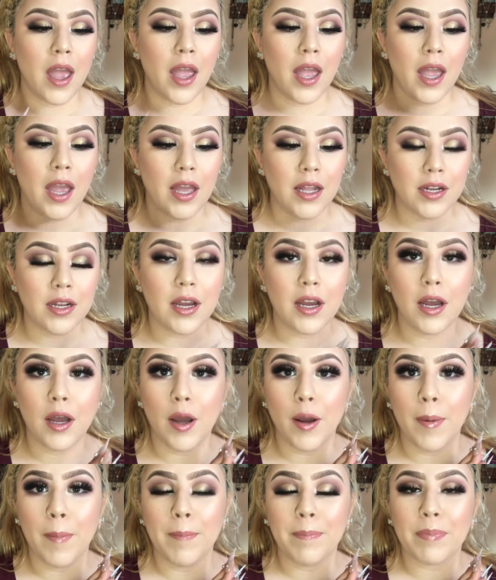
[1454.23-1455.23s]

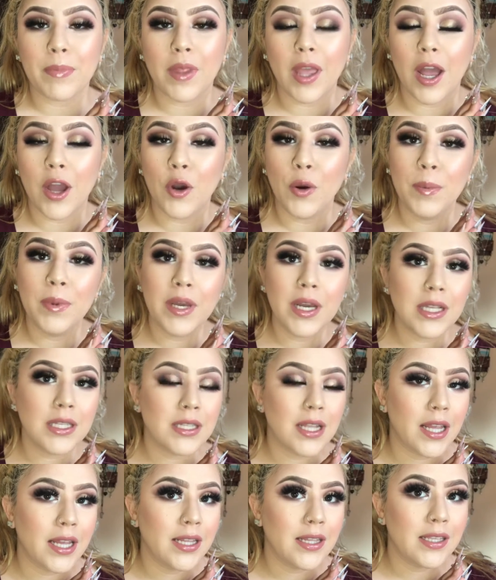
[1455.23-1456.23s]
I hope you guys
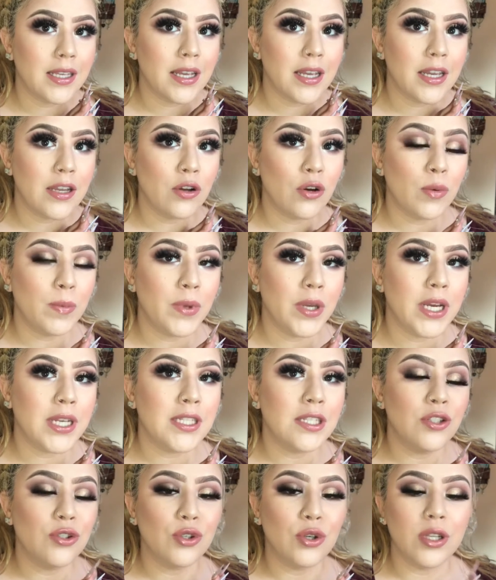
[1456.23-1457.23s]
liked it. Hope you guys
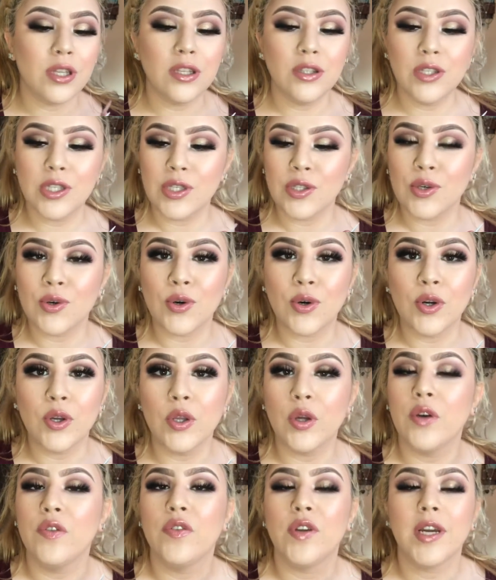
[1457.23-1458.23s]
enjoyed the
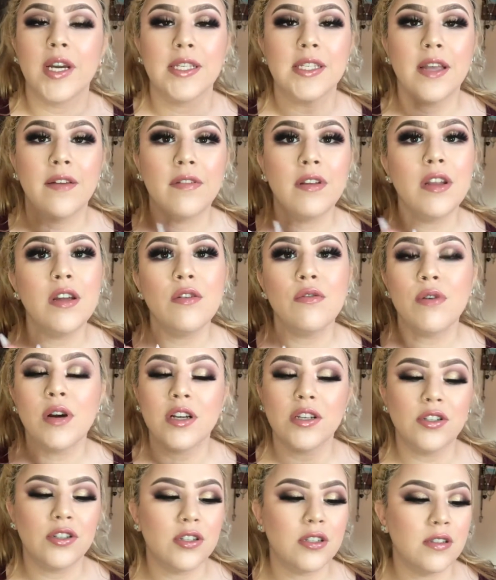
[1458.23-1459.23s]
tutorial. If you guys have any
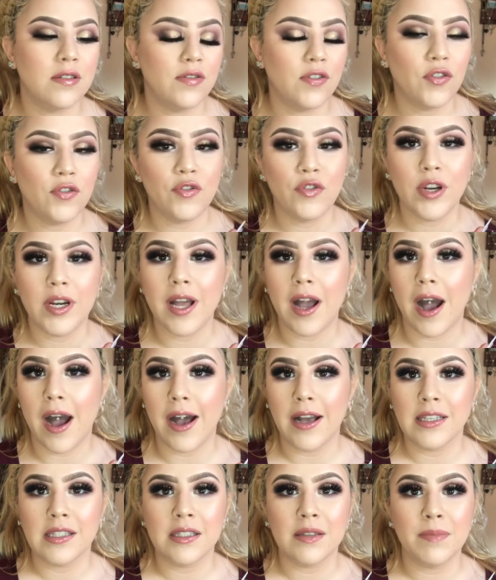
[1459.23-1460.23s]
questions, feel free to
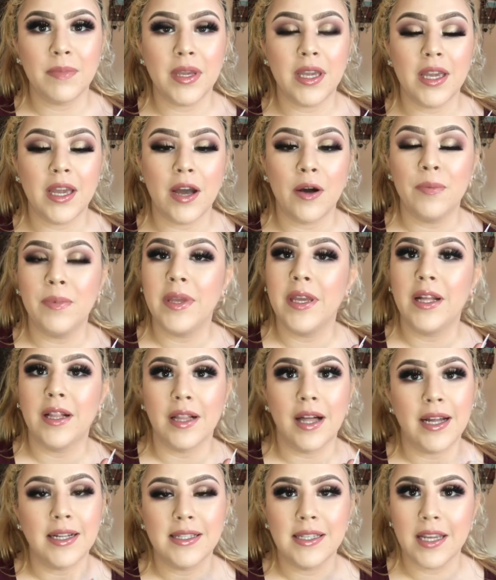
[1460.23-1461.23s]
ask me. I'll be
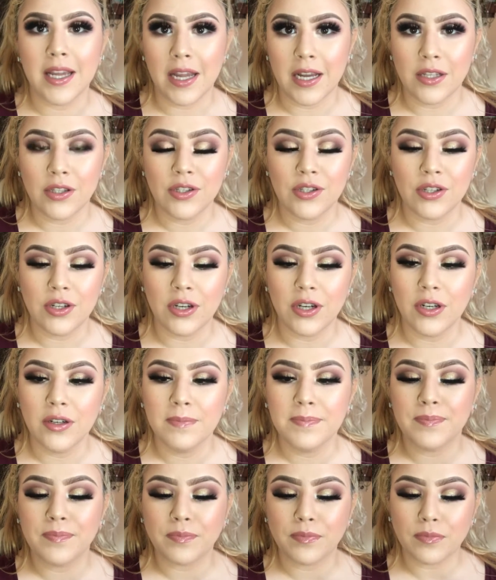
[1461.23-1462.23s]
glad to answer.
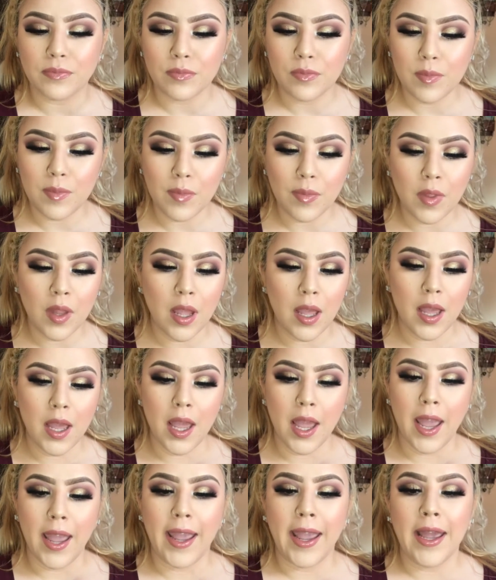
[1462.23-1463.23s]

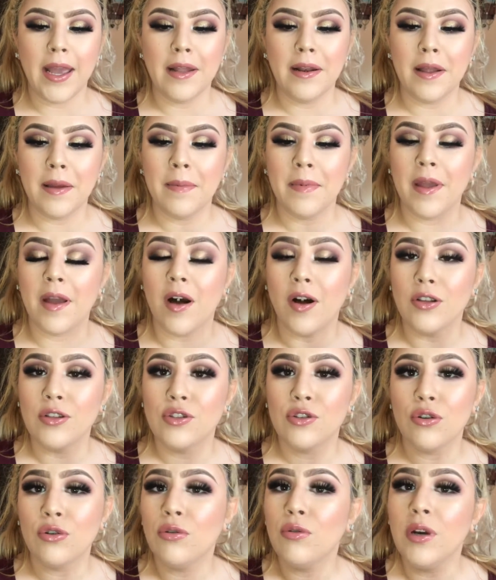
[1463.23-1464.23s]
And
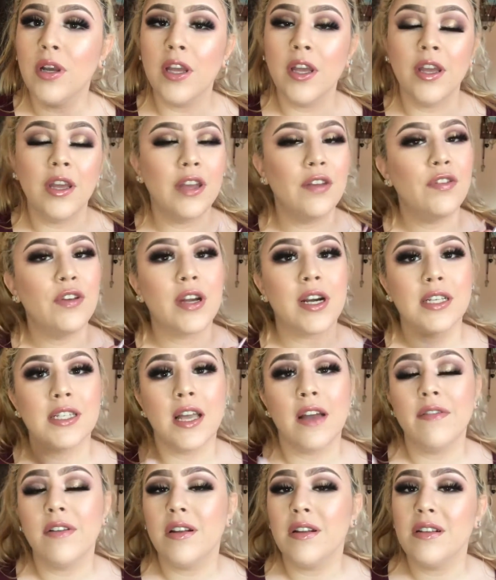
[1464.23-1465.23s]
also, if you guys
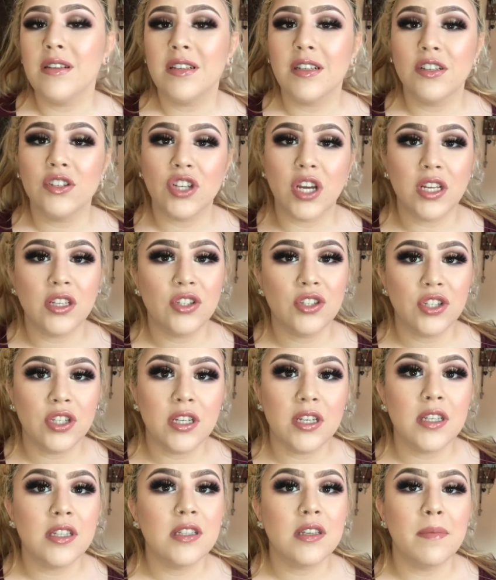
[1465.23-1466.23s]
have any
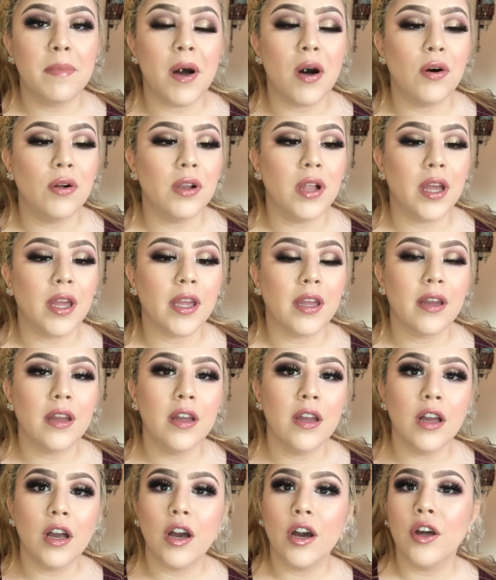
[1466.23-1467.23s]
suggestions about like
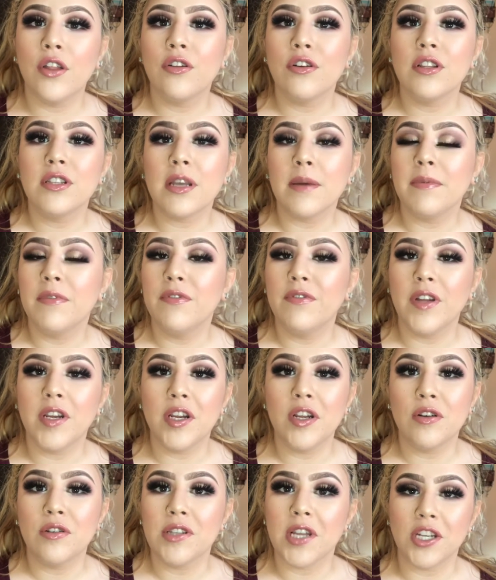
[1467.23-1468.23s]
other type of
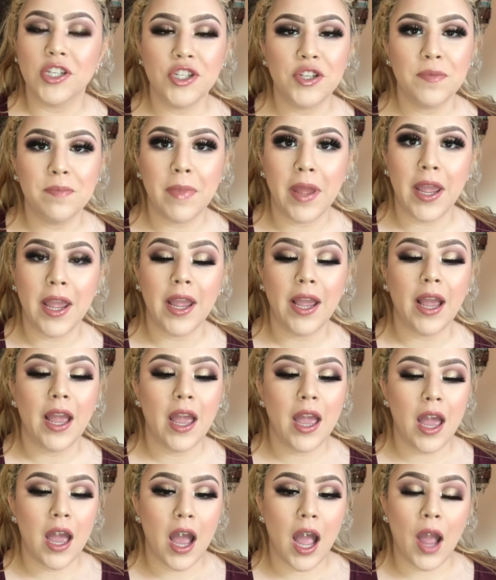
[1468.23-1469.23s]
videos I should make,
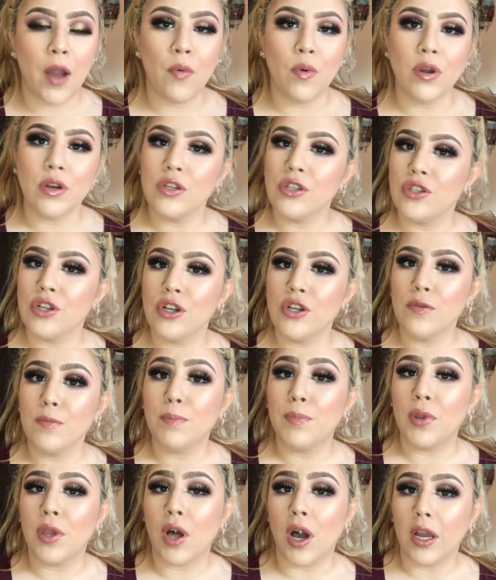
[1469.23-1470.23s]
I want to start
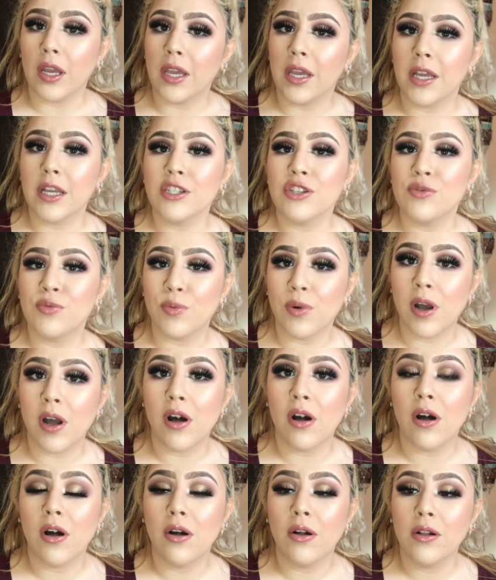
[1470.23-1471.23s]
blogging as
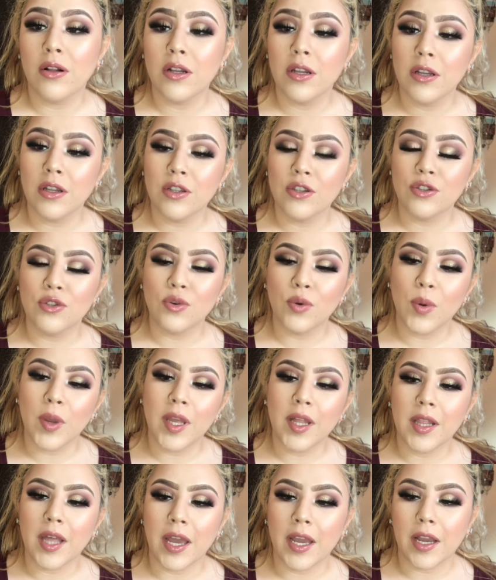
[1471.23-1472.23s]
well,
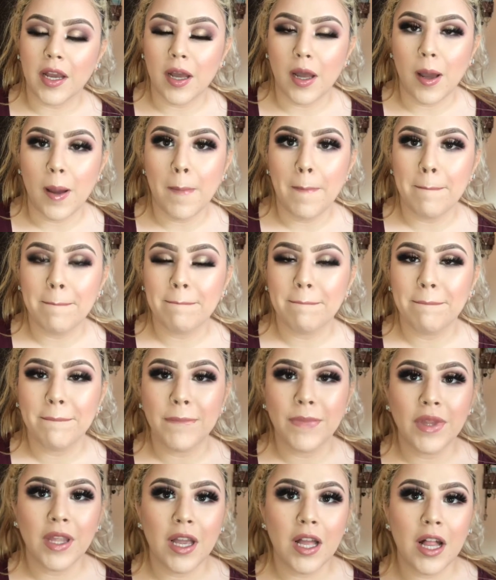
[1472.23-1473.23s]
doing like a
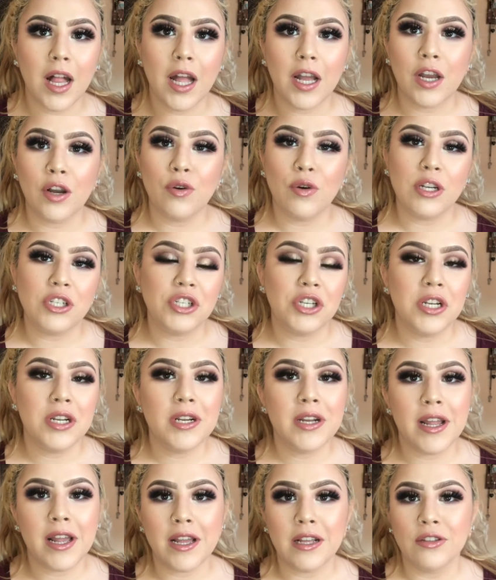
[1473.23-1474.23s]
question
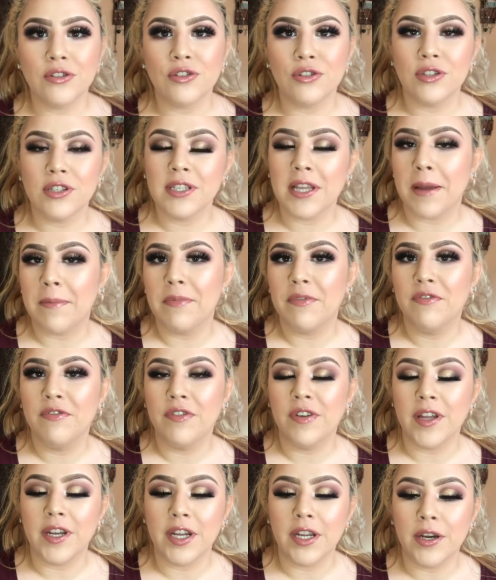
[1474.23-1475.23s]
and answers type of
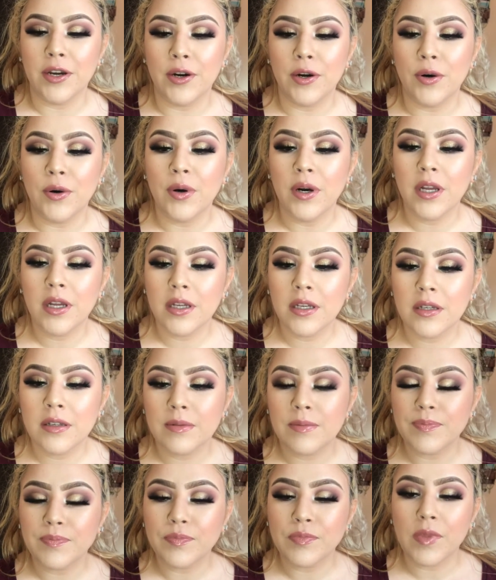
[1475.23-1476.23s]
video,
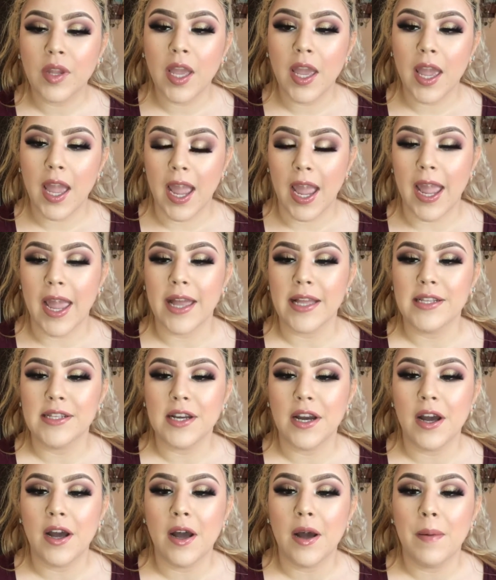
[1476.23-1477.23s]
and
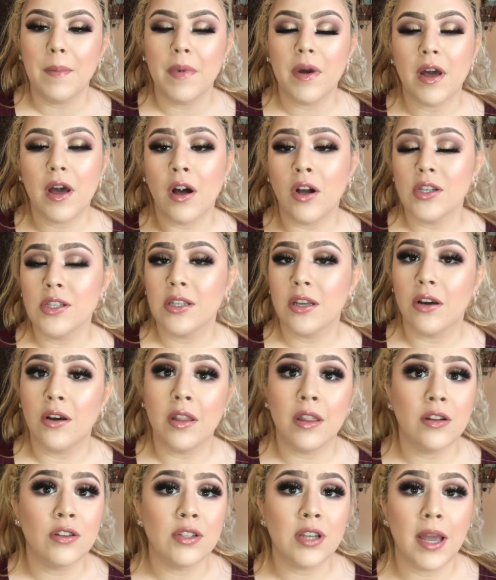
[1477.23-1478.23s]
also
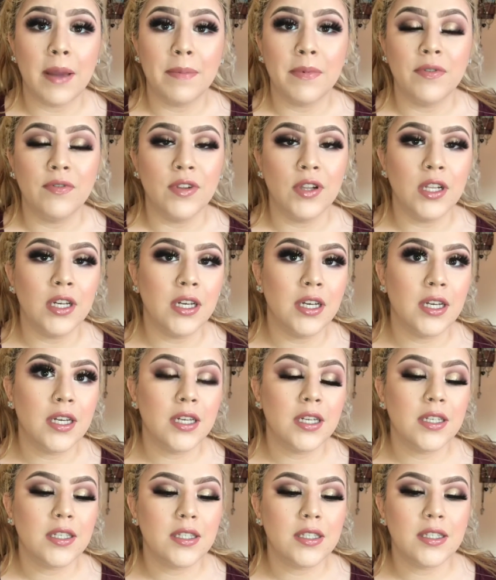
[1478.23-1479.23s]
other type of
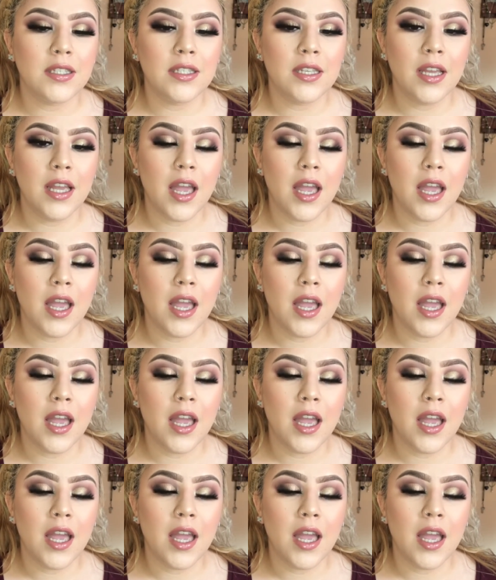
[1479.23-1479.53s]
looks.